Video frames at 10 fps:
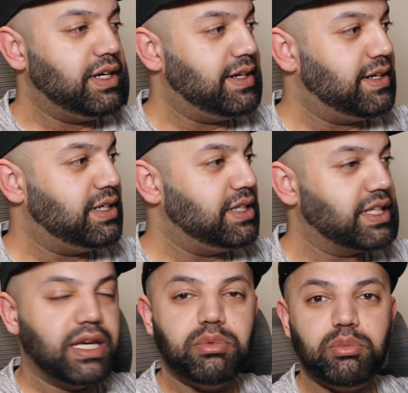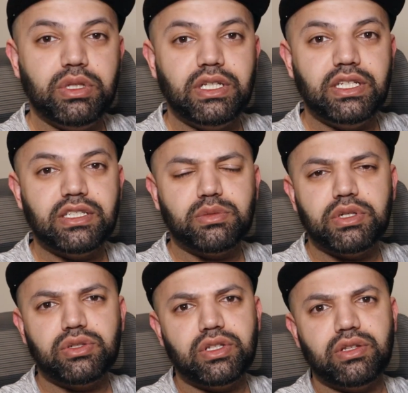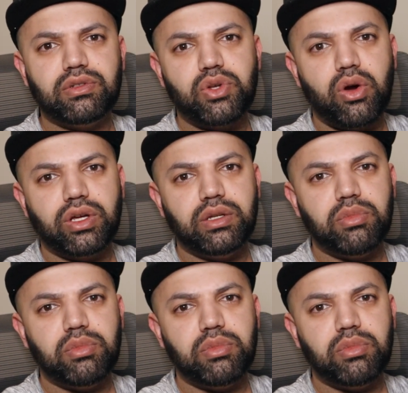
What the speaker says: capabilities. Especially, they were talking